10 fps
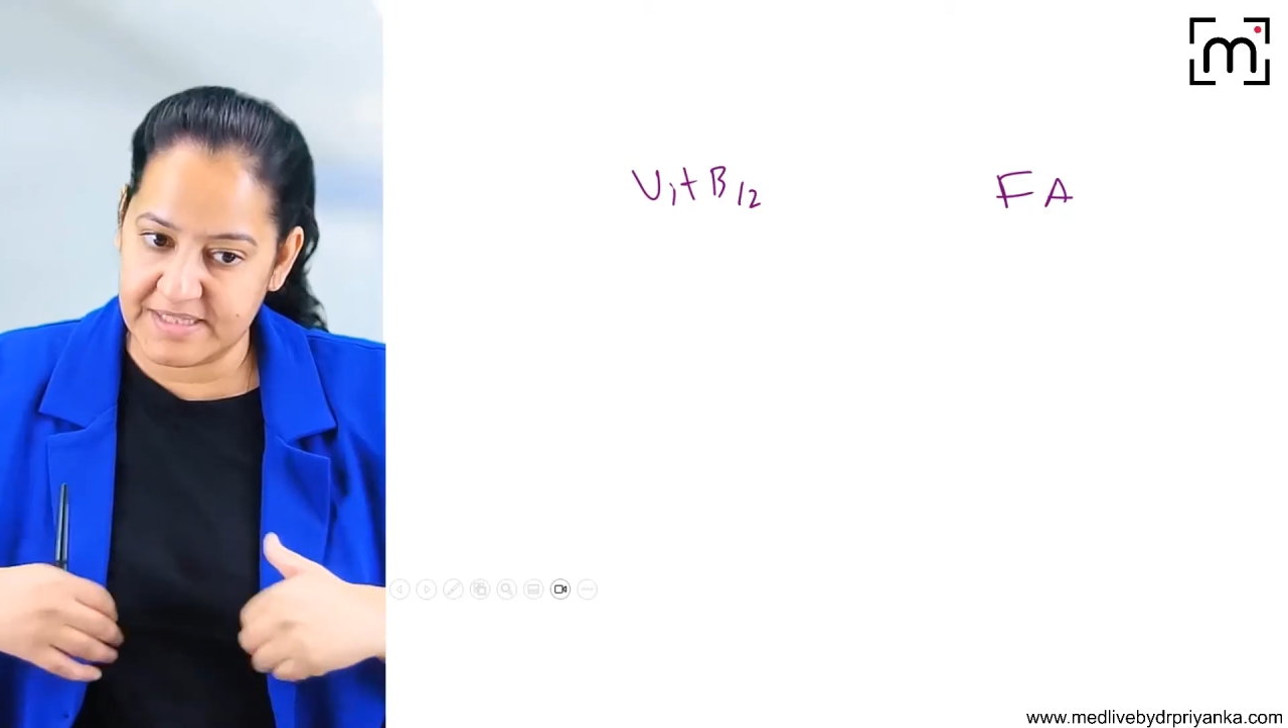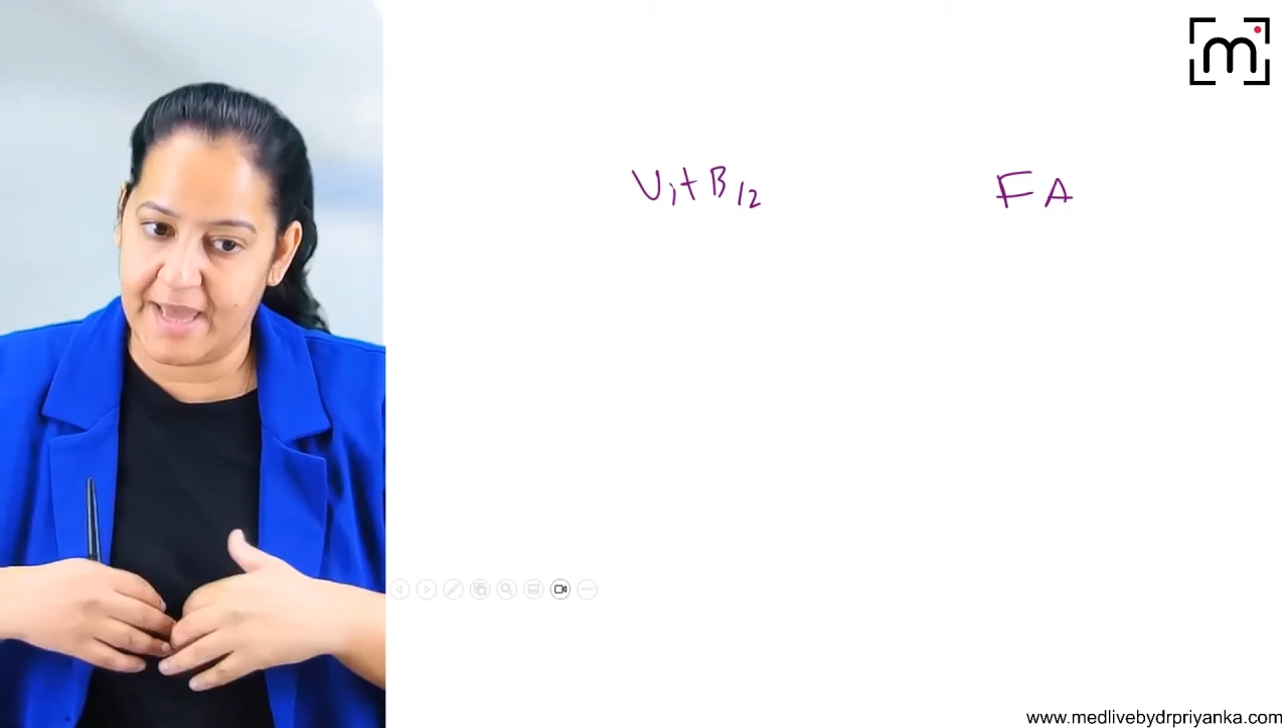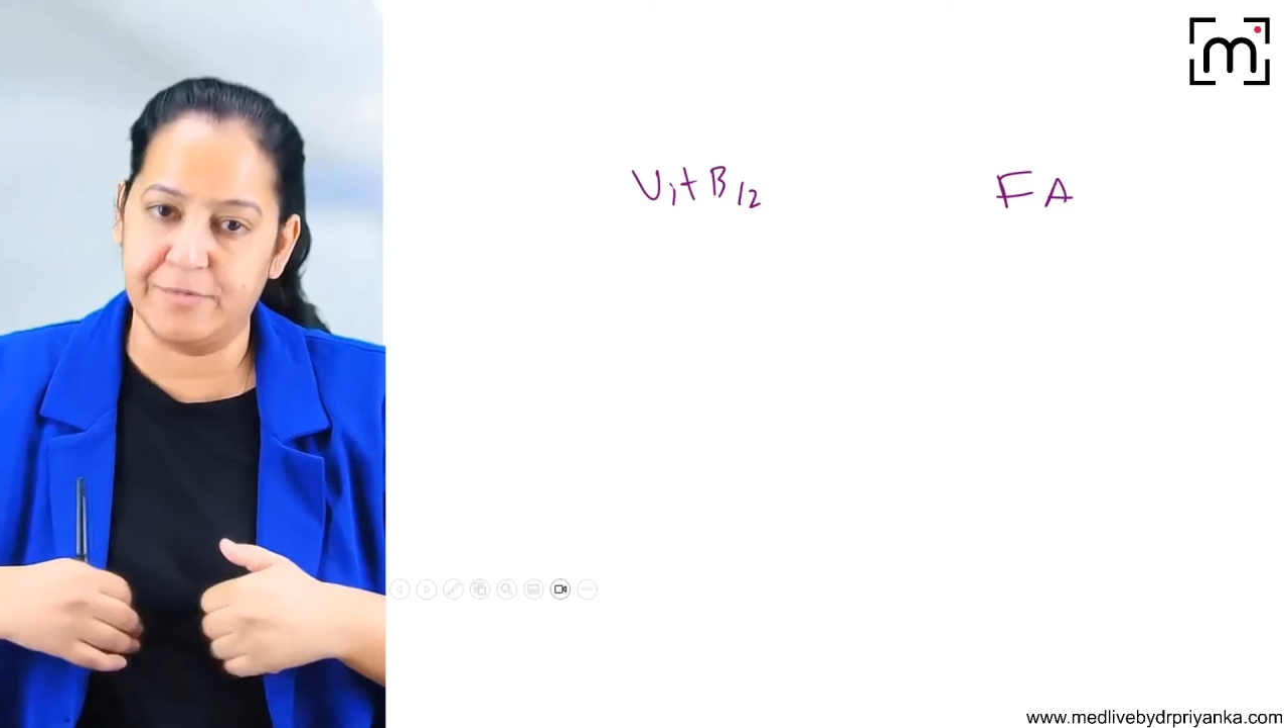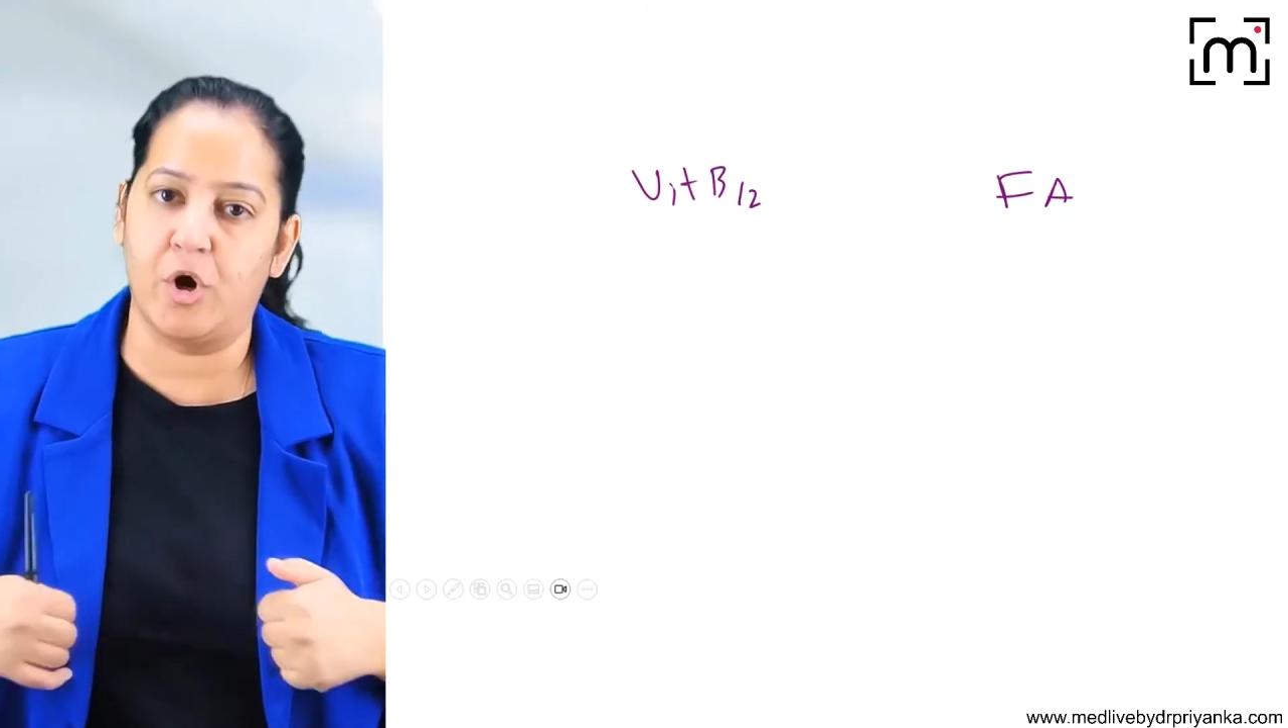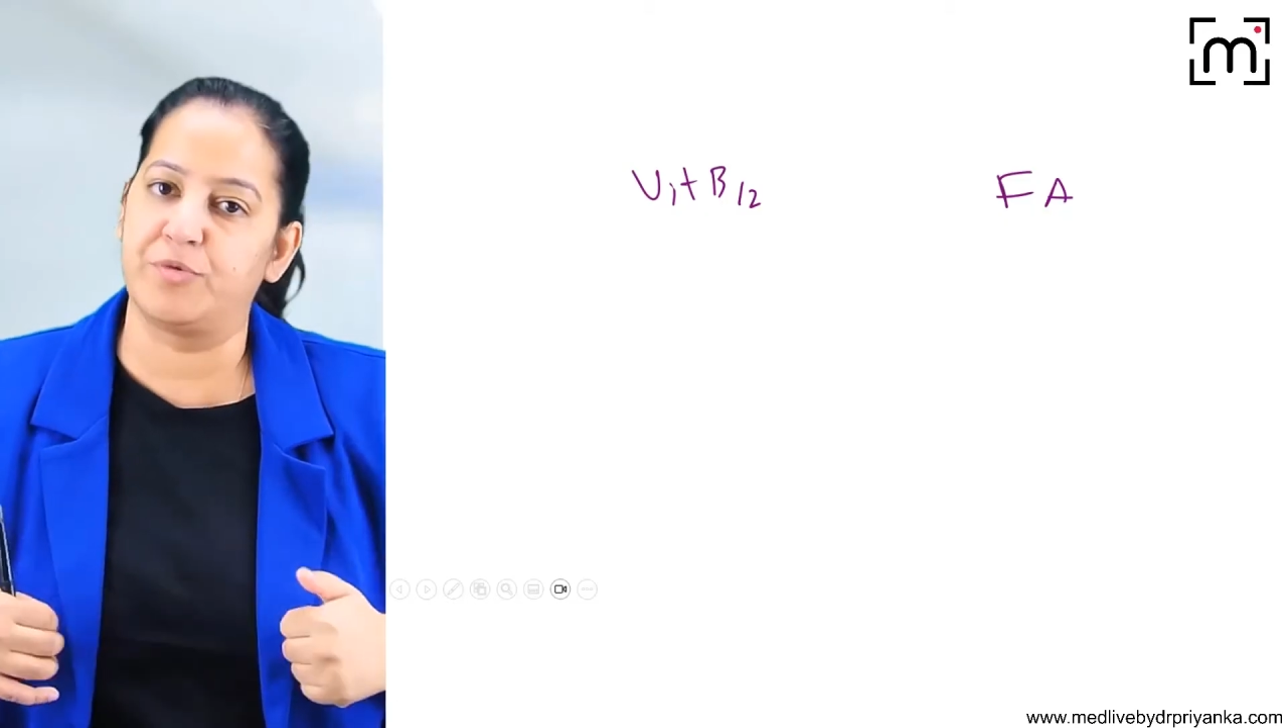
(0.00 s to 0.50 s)
in
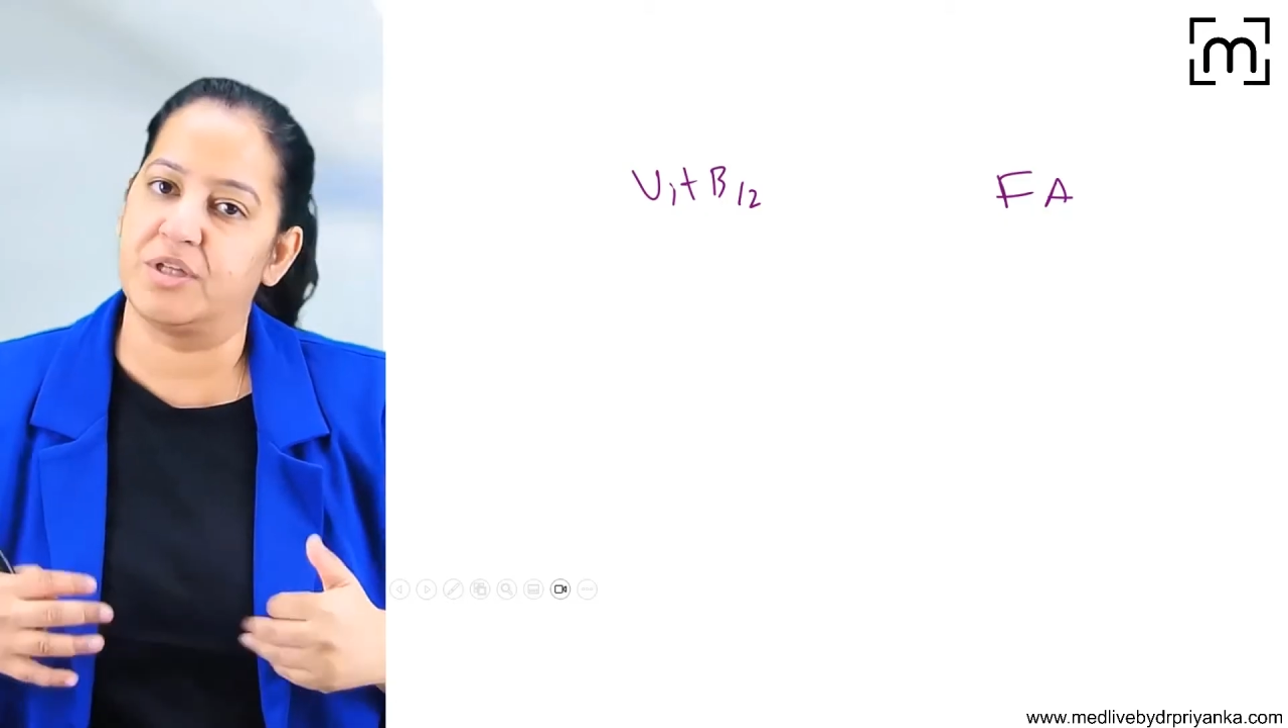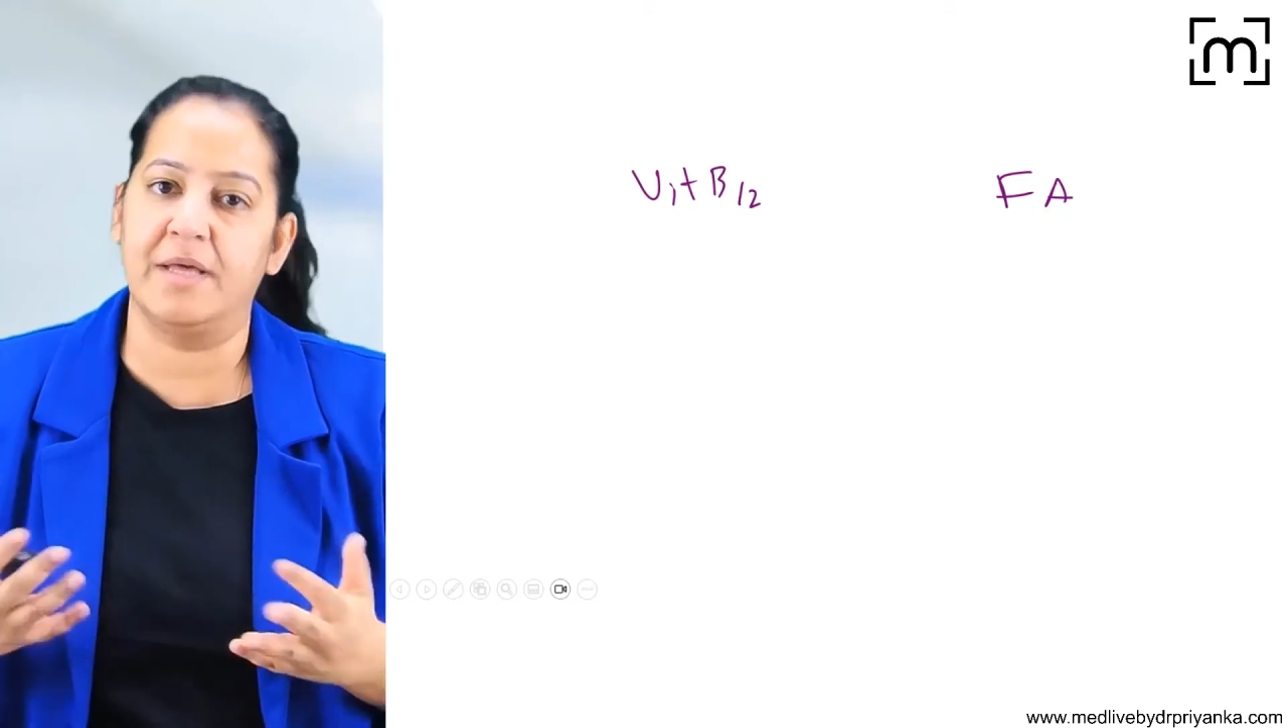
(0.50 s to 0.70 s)
the absorption